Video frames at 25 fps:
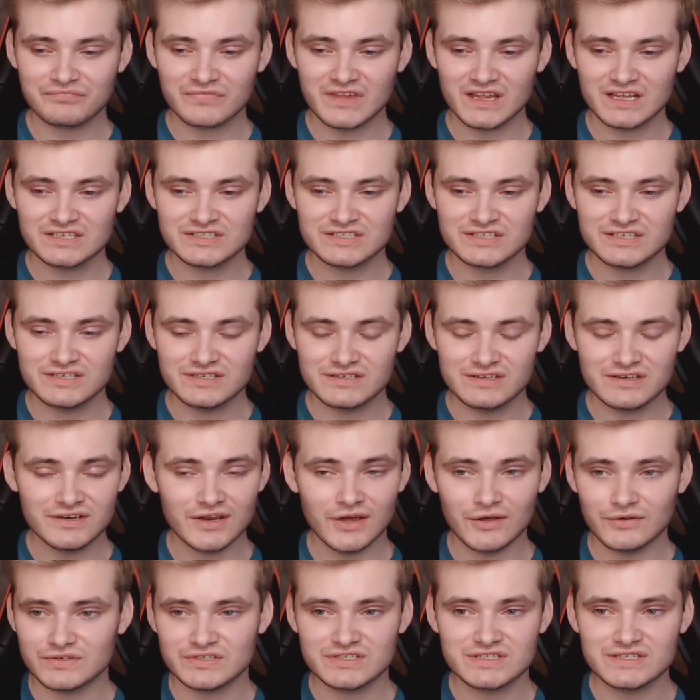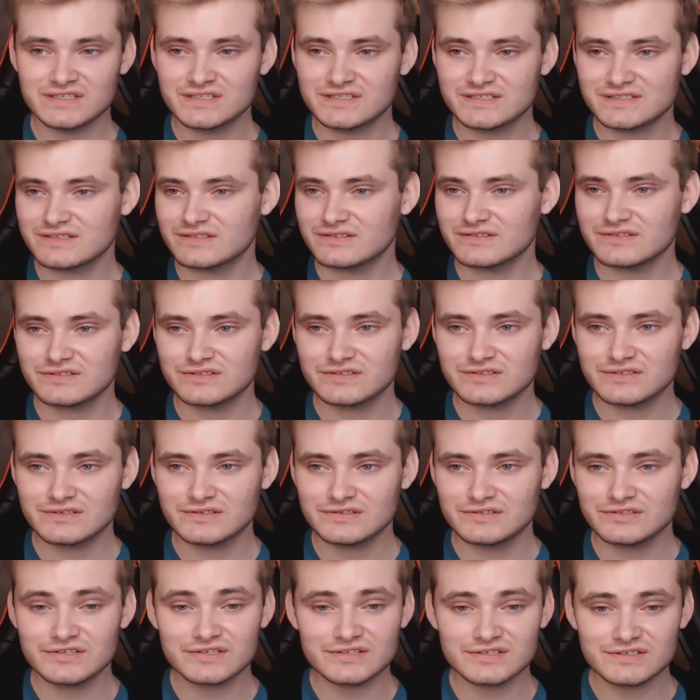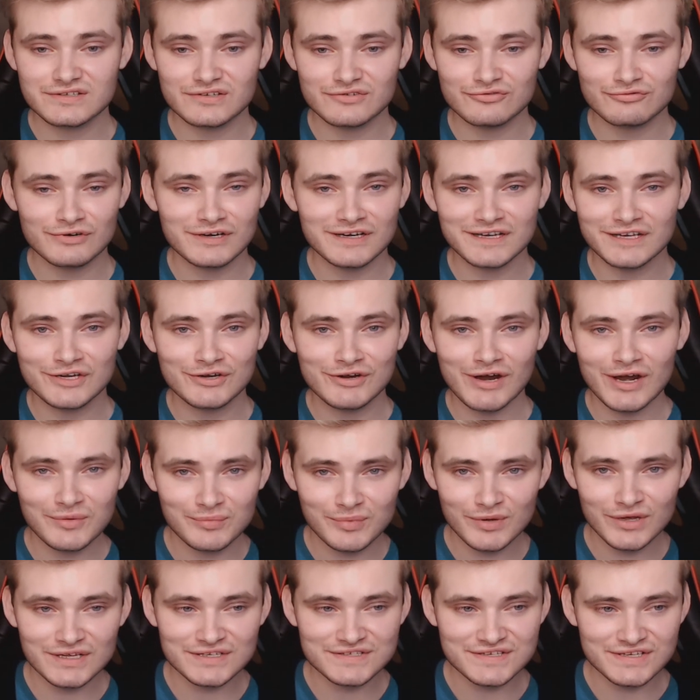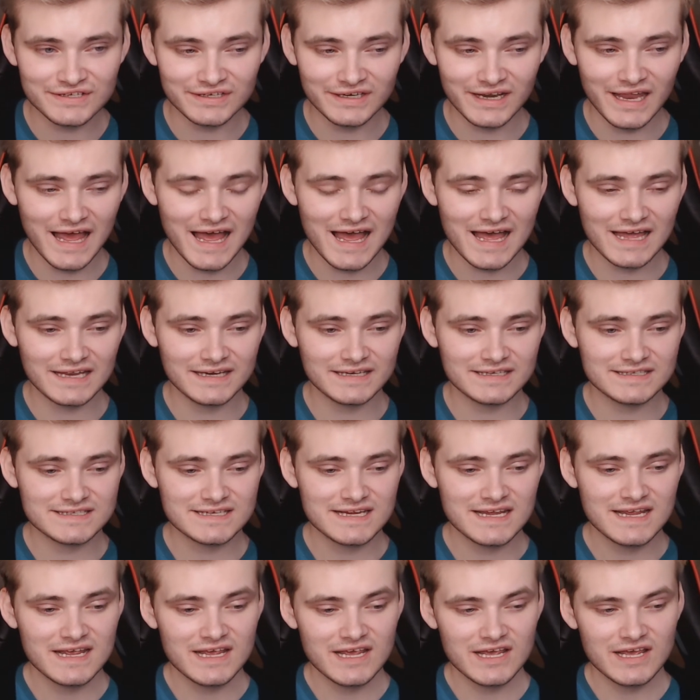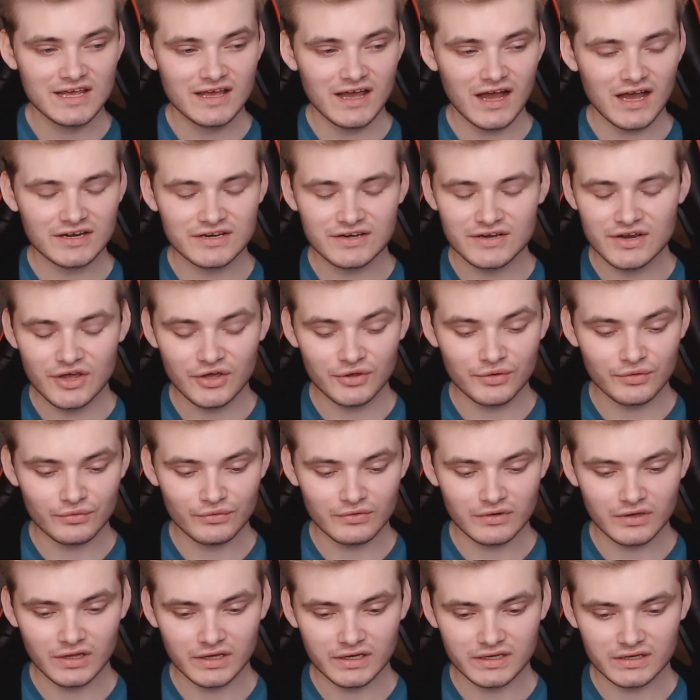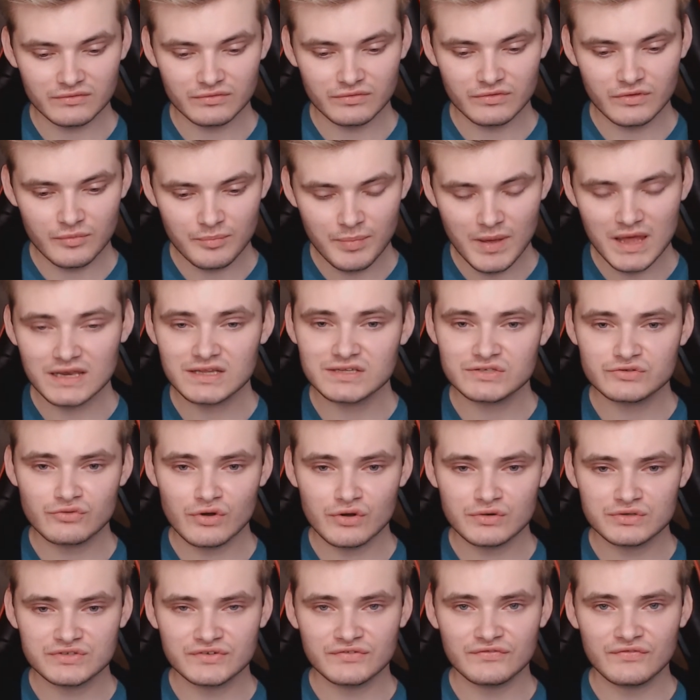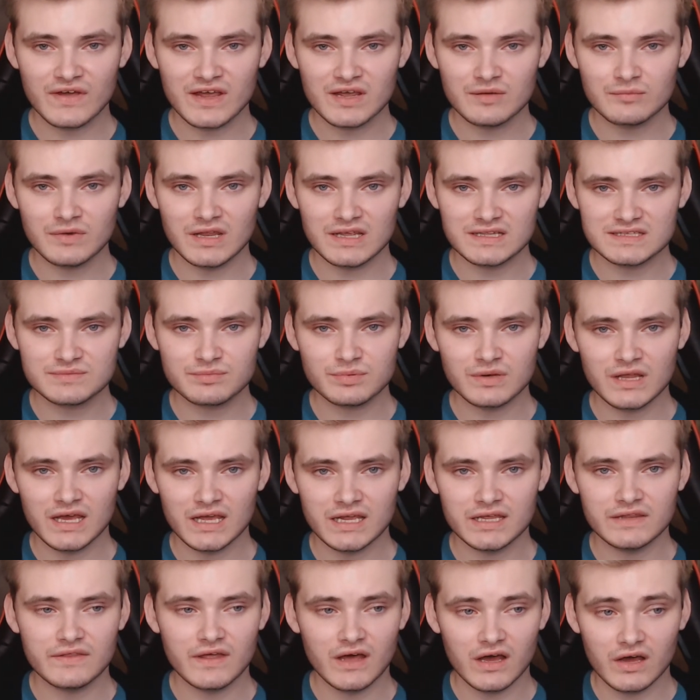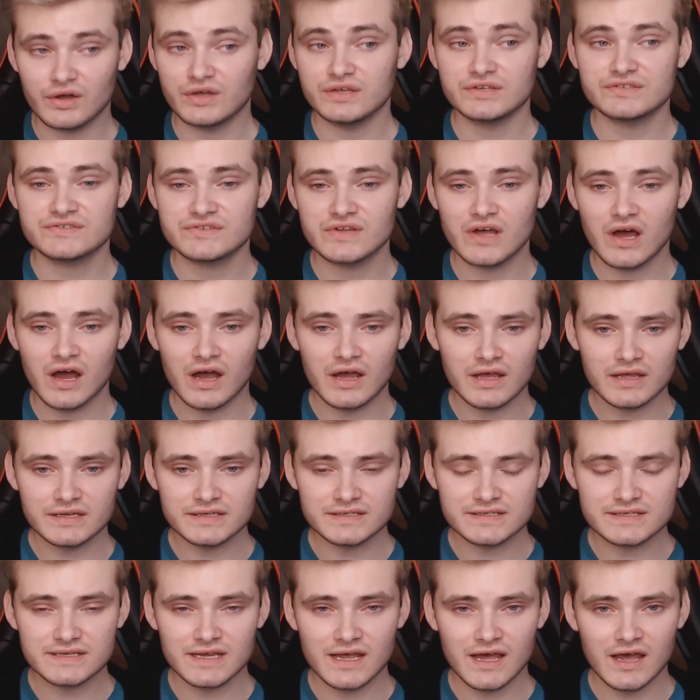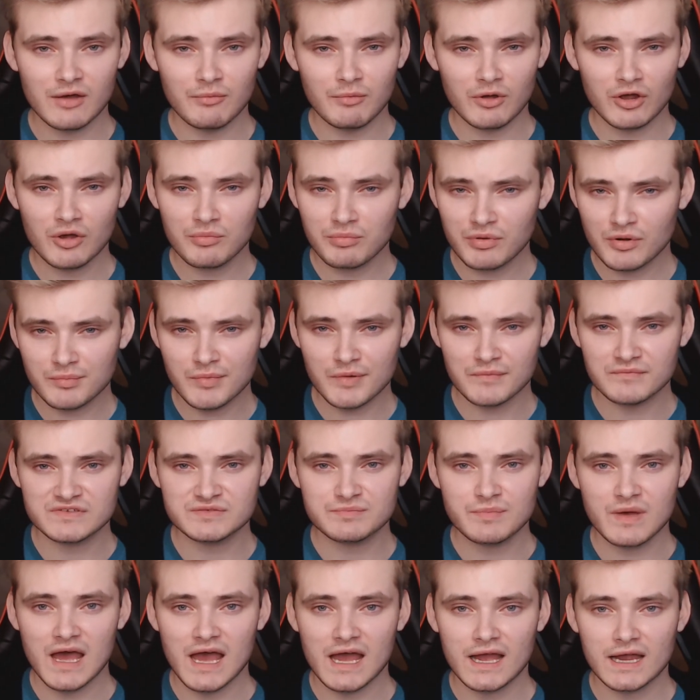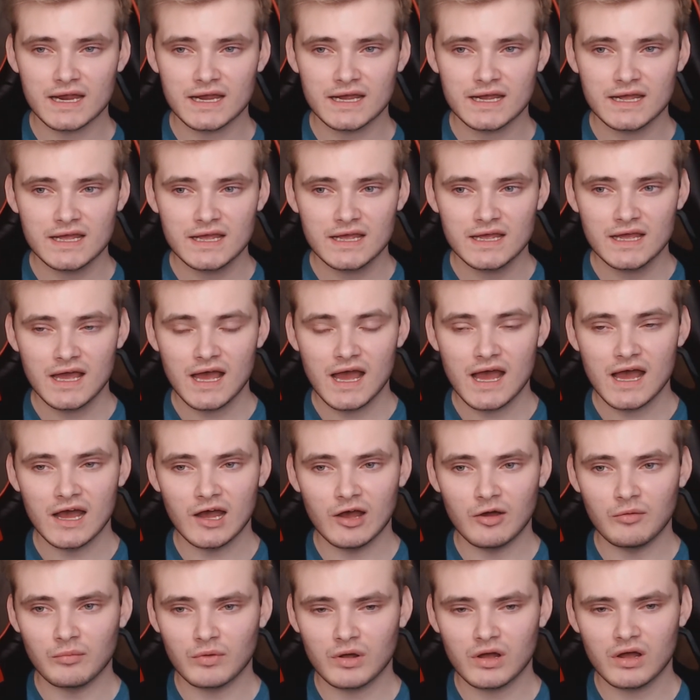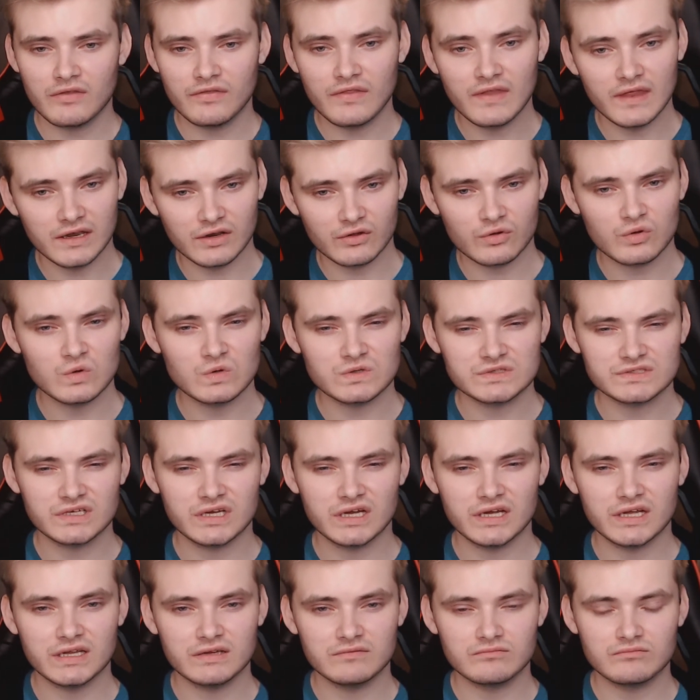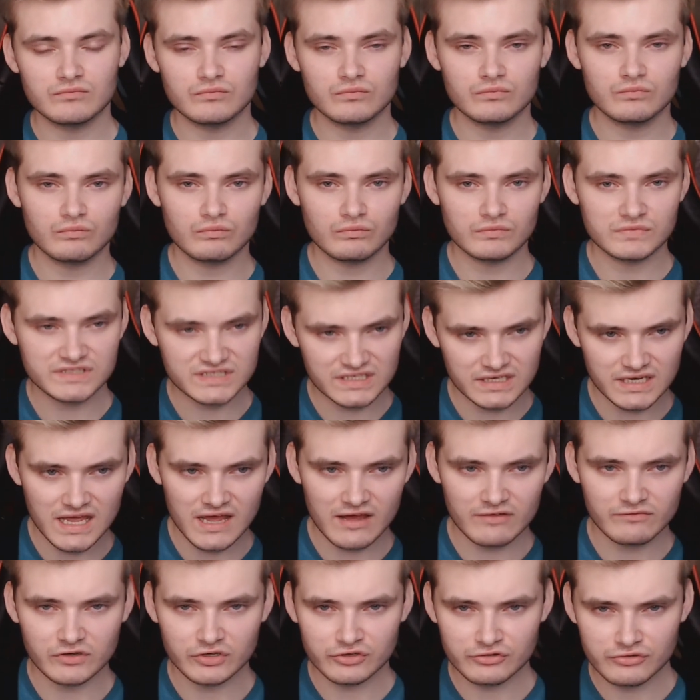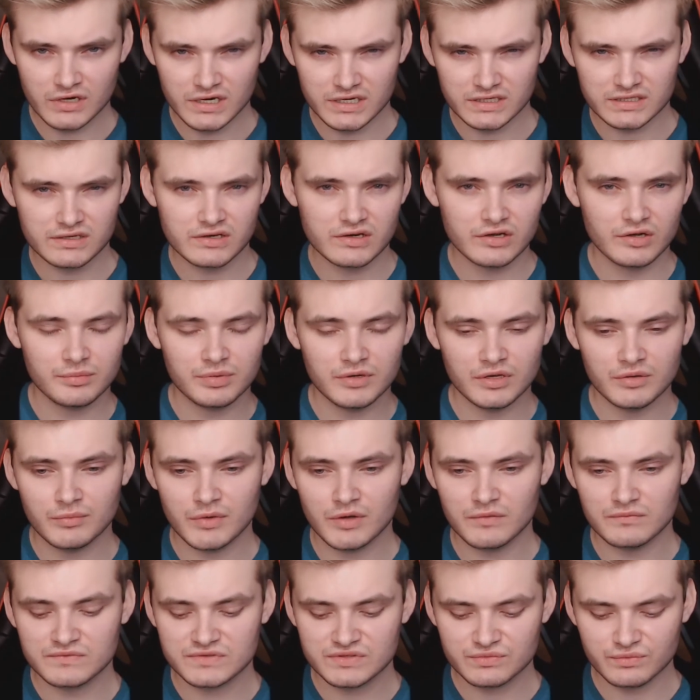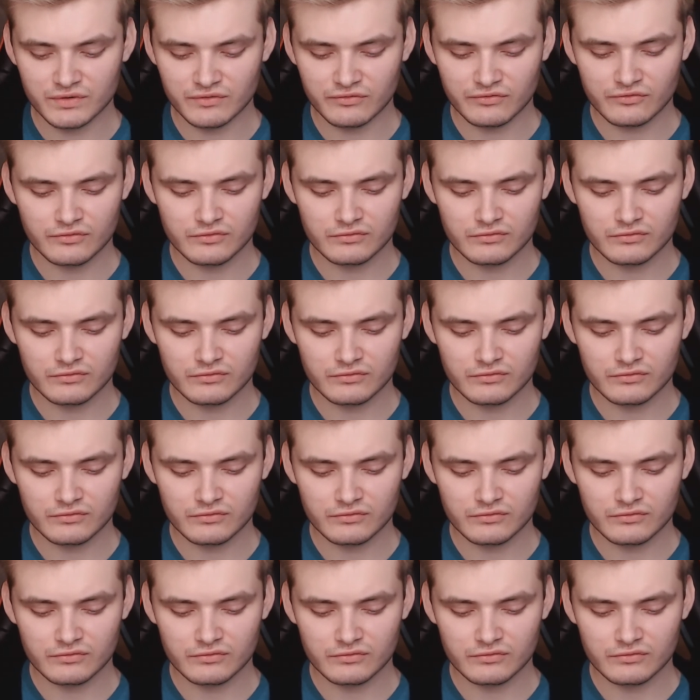She's just a really great person, and I don't know, like the Bella's Road to Fame Let's Play that I started a couple of months back, and then of course I didn't have a great couple of months with